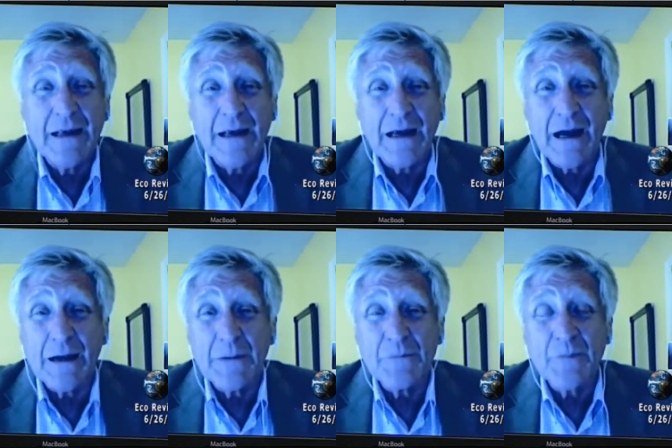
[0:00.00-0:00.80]

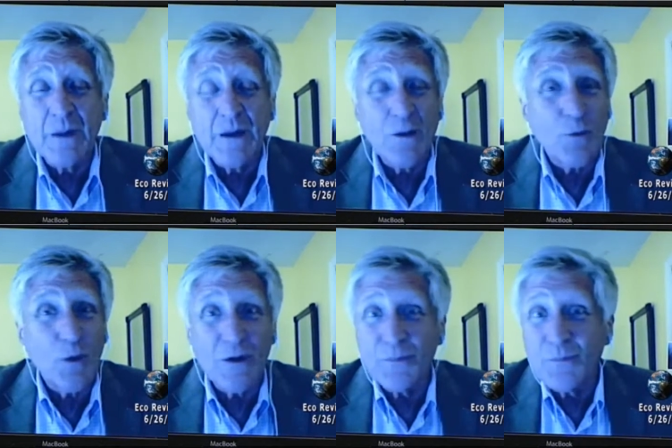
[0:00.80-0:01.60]
um,
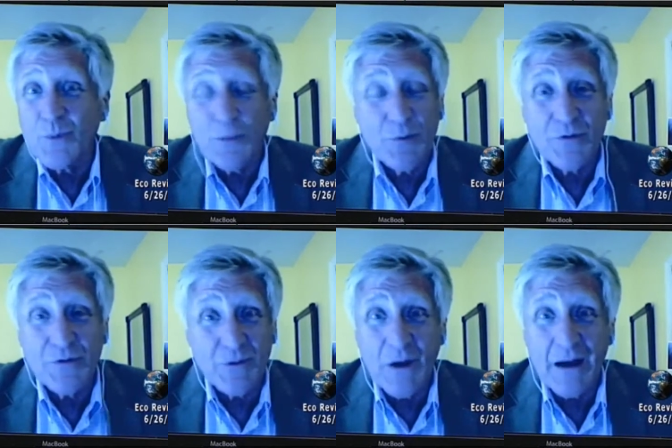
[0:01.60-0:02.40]
were, were proven
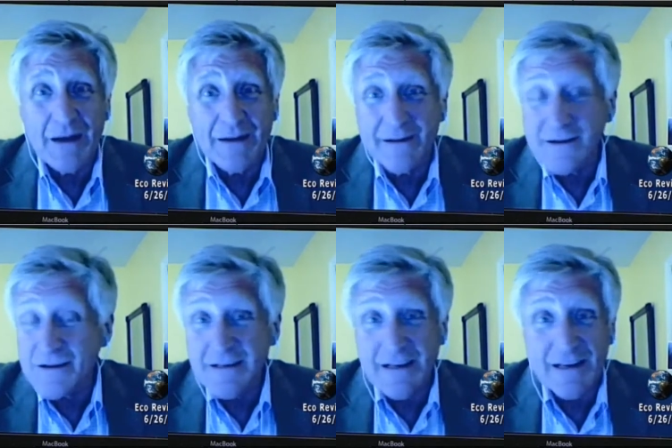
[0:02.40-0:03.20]
right just
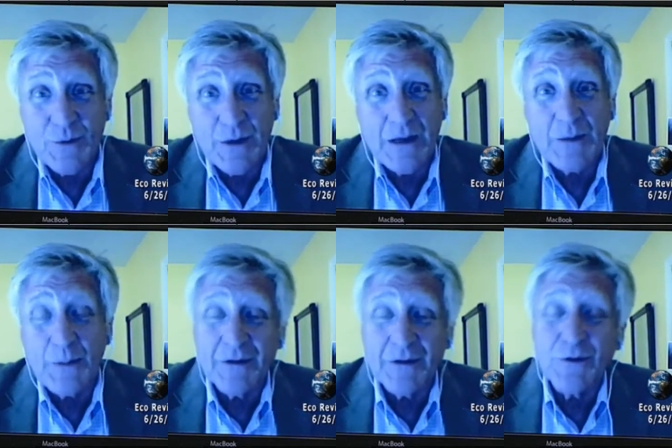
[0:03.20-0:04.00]
last week by the
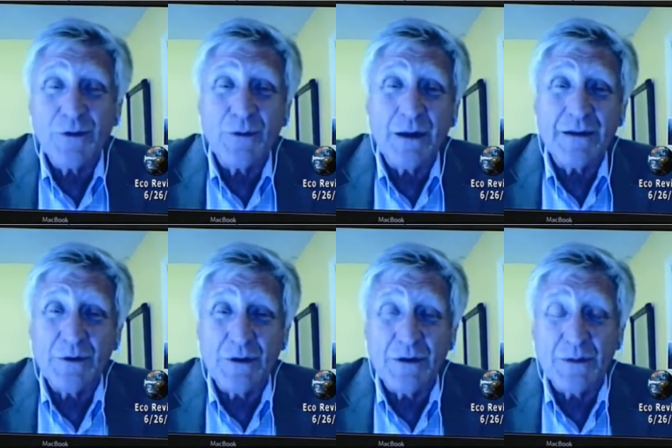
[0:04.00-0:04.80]
Nuclear Regulatory
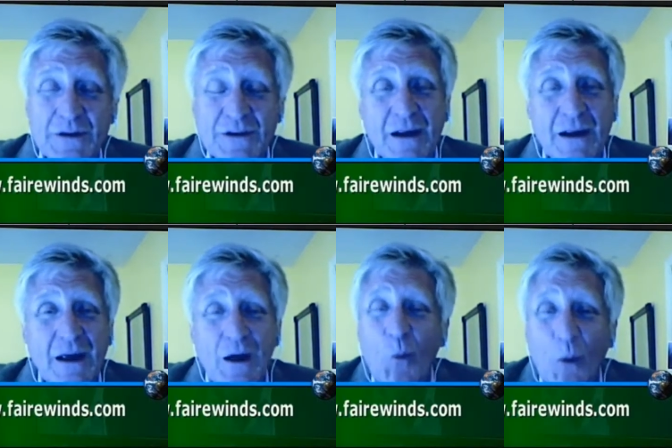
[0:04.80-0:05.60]
Commission.
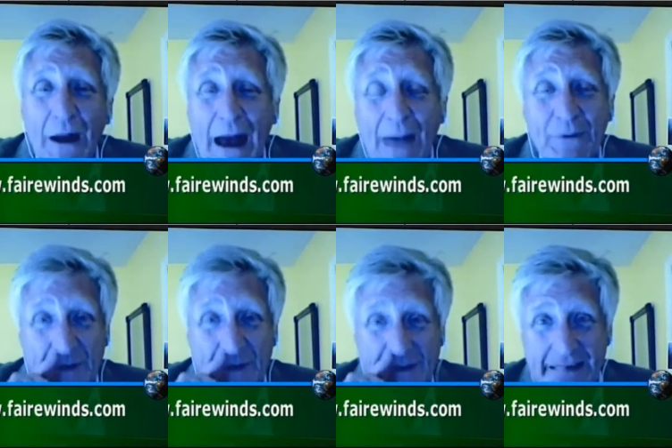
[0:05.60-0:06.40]
What happened
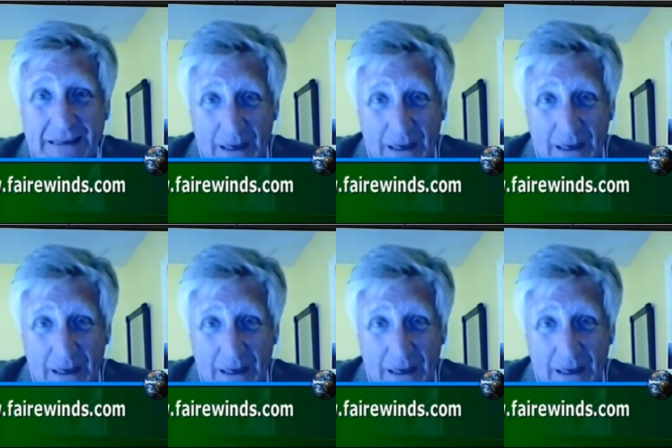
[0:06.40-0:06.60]
was this